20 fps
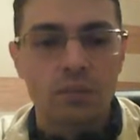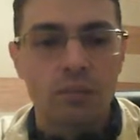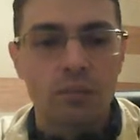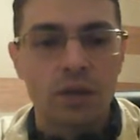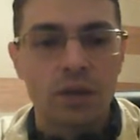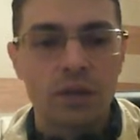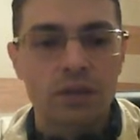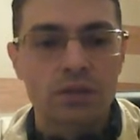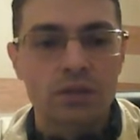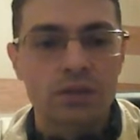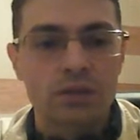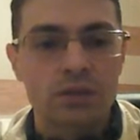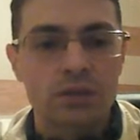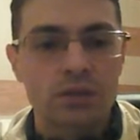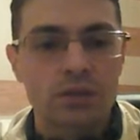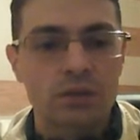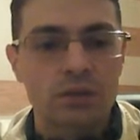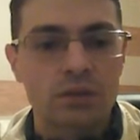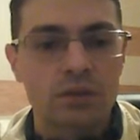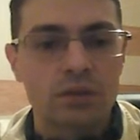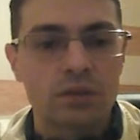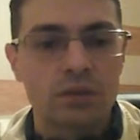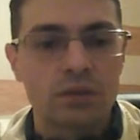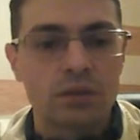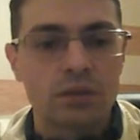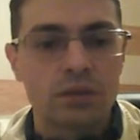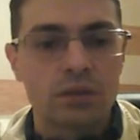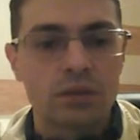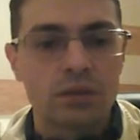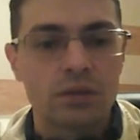but
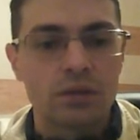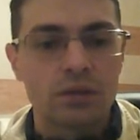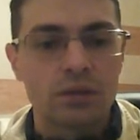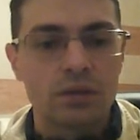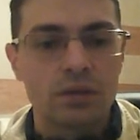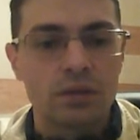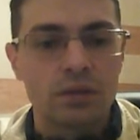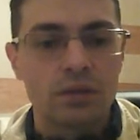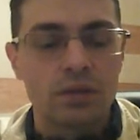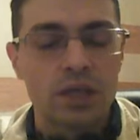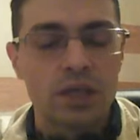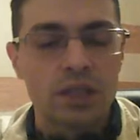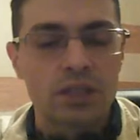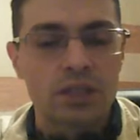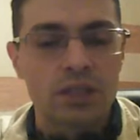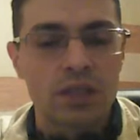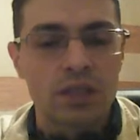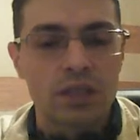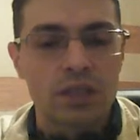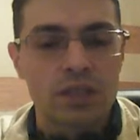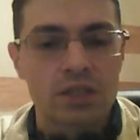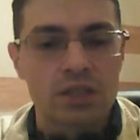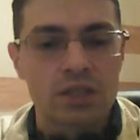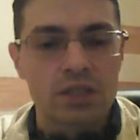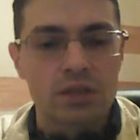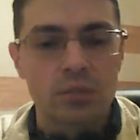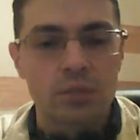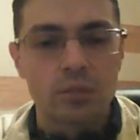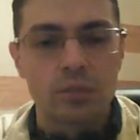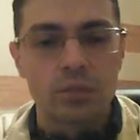in that
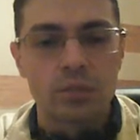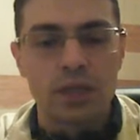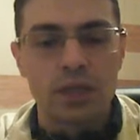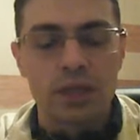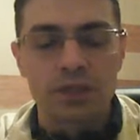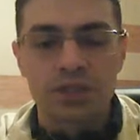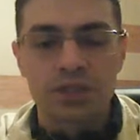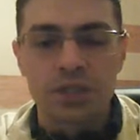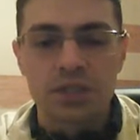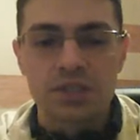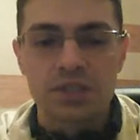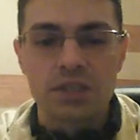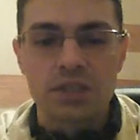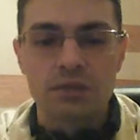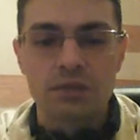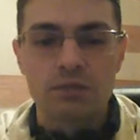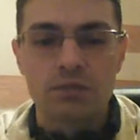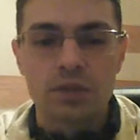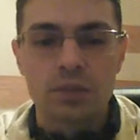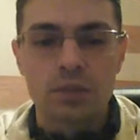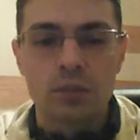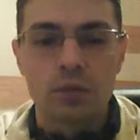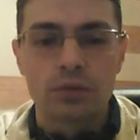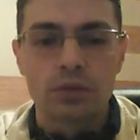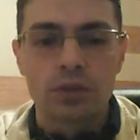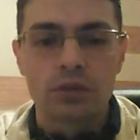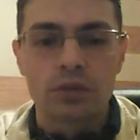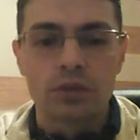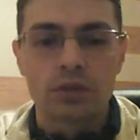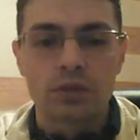case, black takes the a3
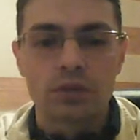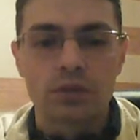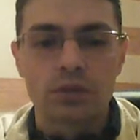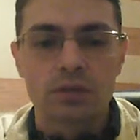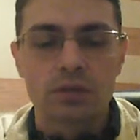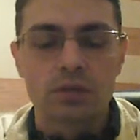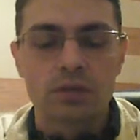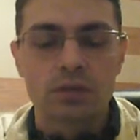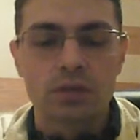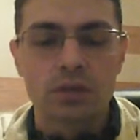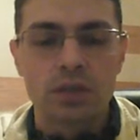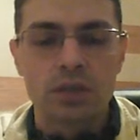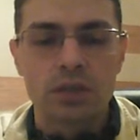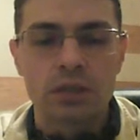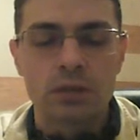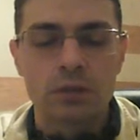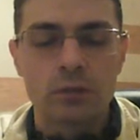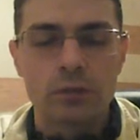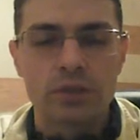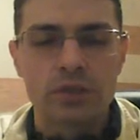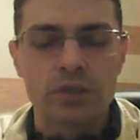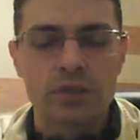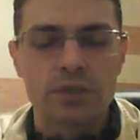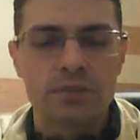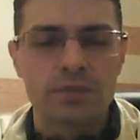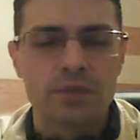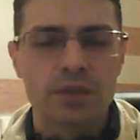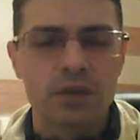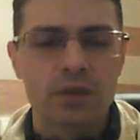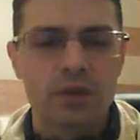pawn, and it looks
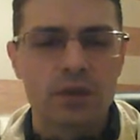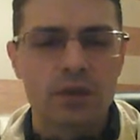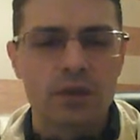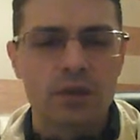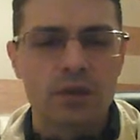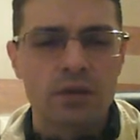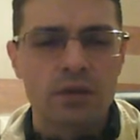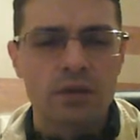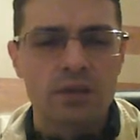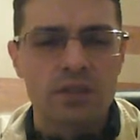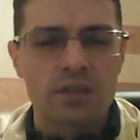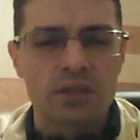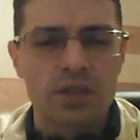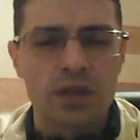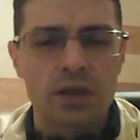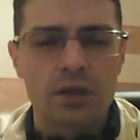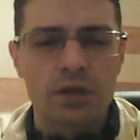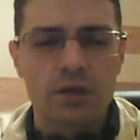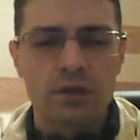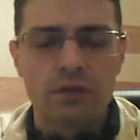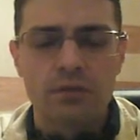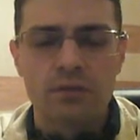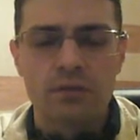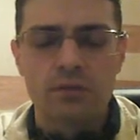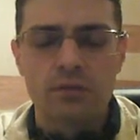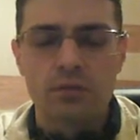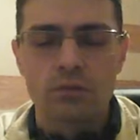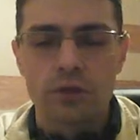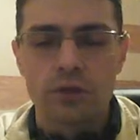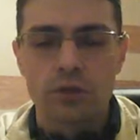scary
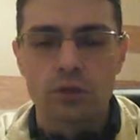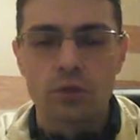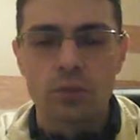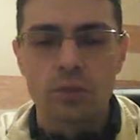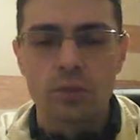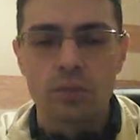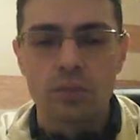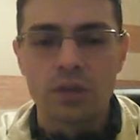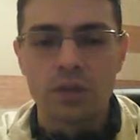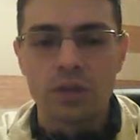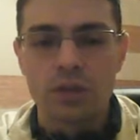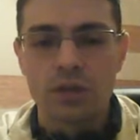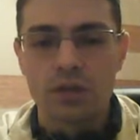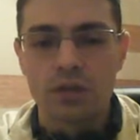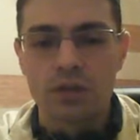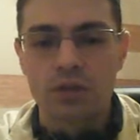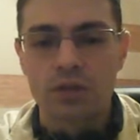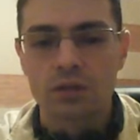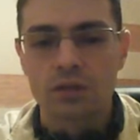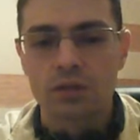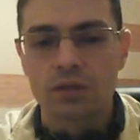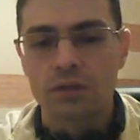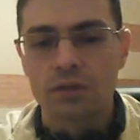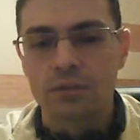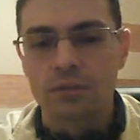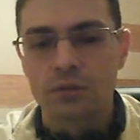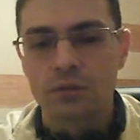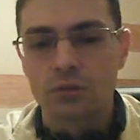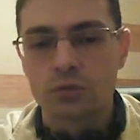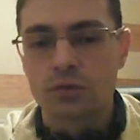for a human being
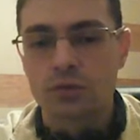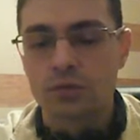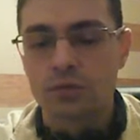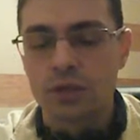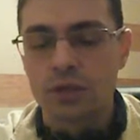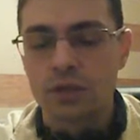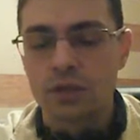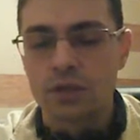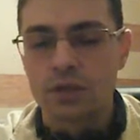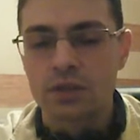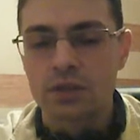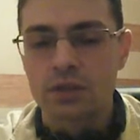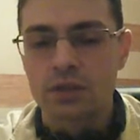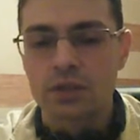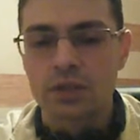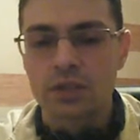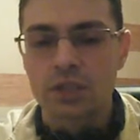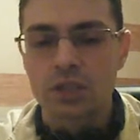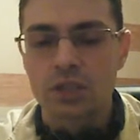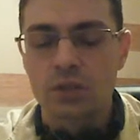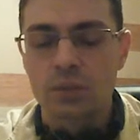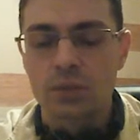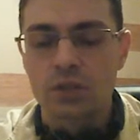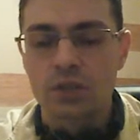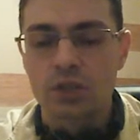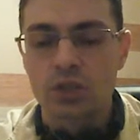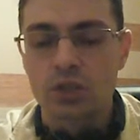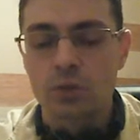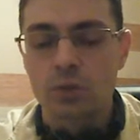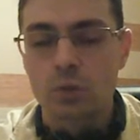to defend such a
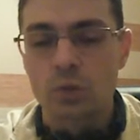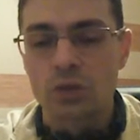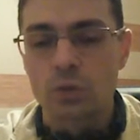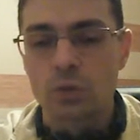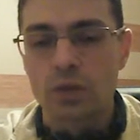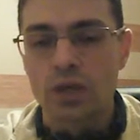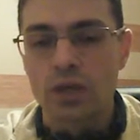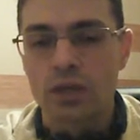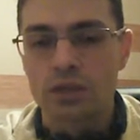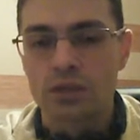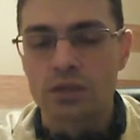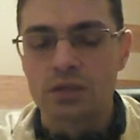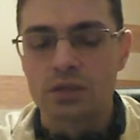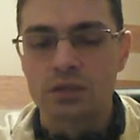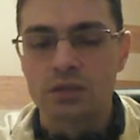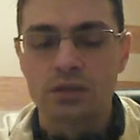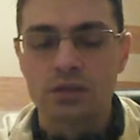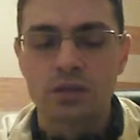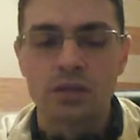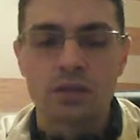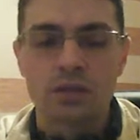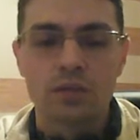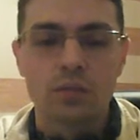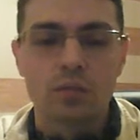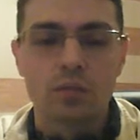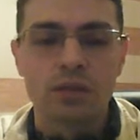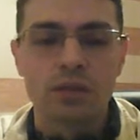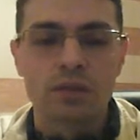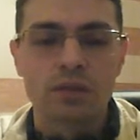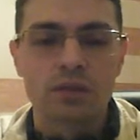position with white.
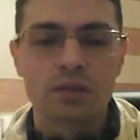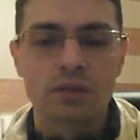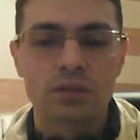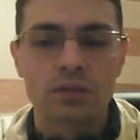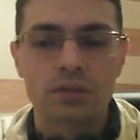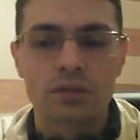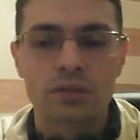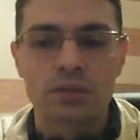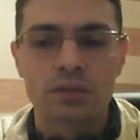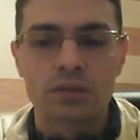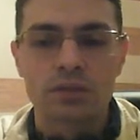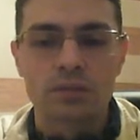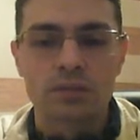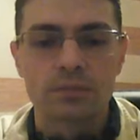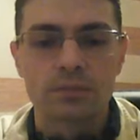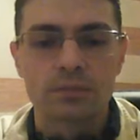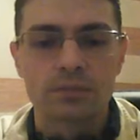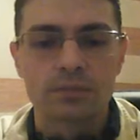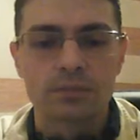But the